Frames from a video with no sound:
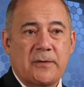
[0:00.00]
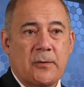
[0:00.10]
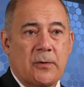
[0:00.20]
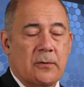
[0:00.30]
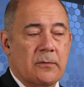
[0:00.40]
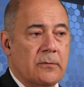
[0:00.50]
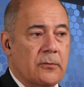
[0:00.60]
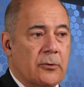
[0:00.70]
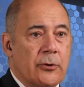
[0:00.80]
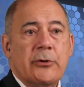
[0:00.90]
or
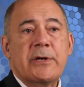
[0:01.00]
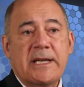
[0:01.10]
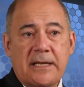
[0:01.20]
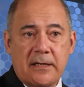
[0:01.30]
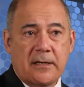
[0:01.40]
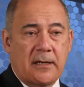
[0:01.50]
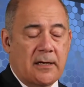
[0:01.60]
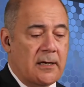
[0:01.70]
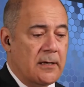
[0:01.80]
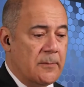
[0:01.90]
learning
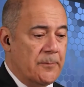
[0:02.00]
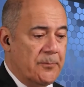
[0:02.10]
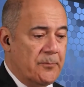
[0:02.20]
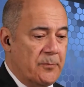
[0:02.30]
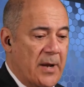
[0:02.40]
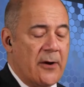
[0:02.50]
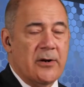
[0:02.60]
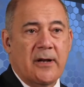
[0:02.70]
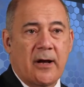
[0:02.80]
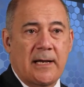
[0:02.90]

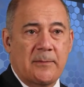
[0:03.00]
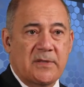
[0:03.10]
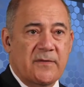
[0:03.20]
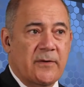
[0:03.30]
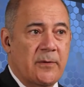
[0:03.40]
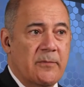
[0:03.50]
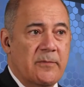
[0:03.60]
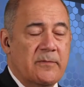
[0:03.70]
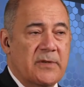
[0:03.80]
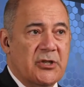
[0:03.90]
paradigms from
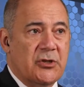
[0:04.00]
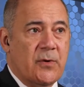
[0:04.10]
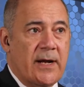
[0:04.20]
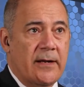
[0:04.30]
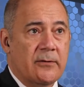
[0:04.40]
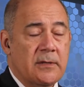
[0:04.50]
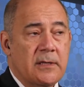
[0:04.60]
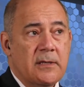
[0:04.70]
this trial,